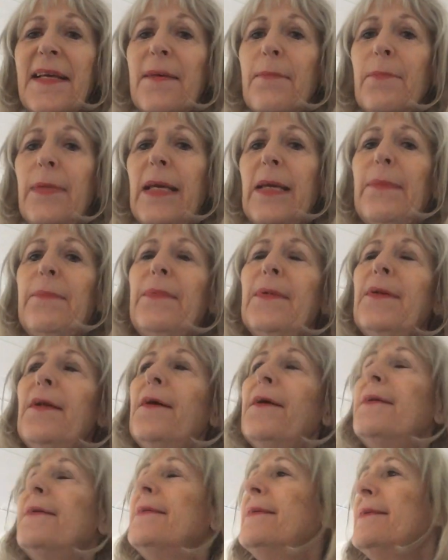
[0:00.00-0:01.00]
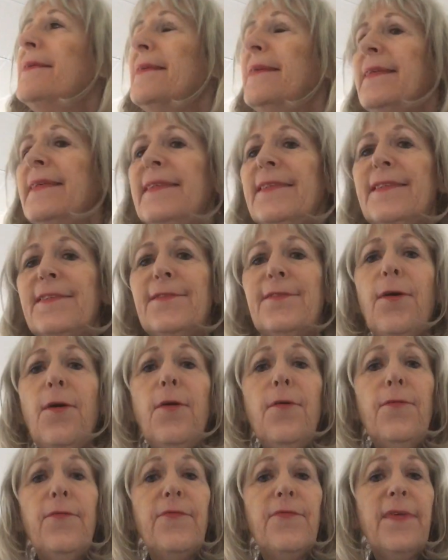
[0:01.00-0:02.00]
people are
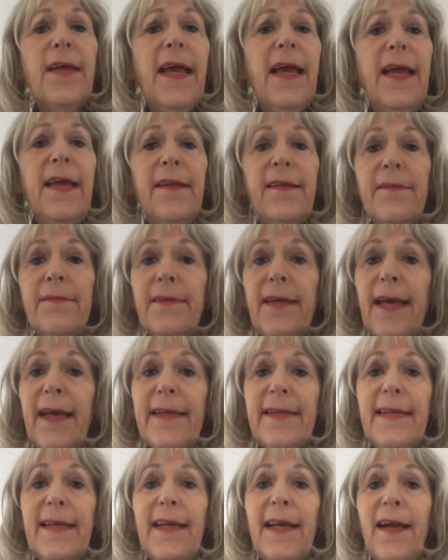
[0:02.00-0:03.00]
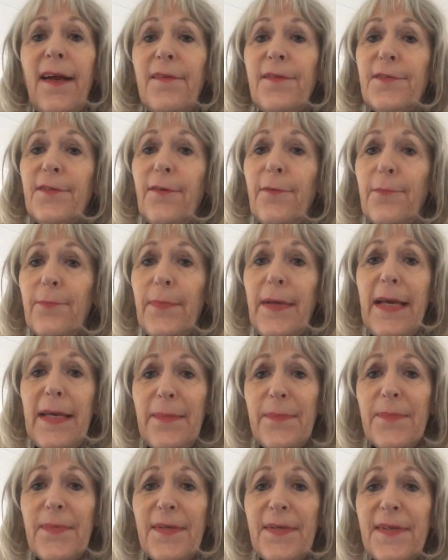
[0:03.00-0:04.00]
so afraid of getting out of
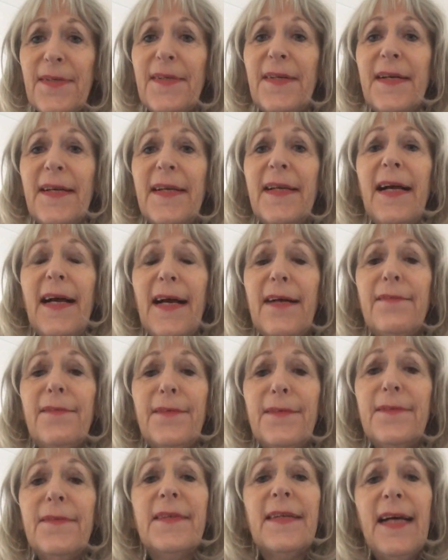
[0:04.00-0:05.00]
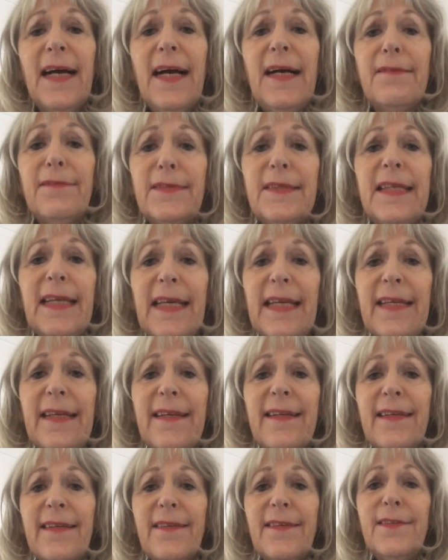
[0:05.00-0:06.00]
paper. I've
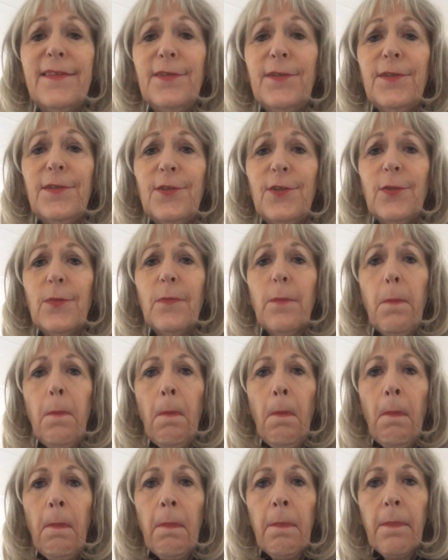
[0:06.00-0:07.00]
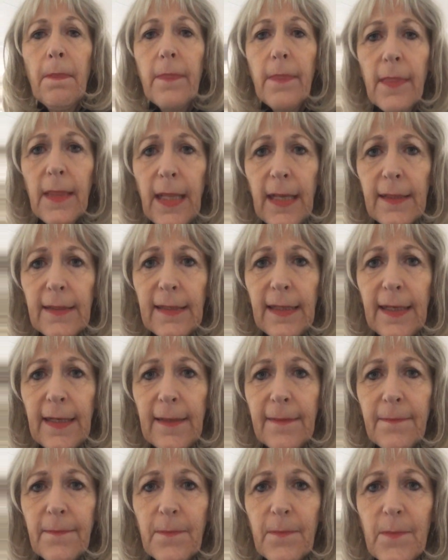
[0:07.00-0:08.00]
seen on YouTube that they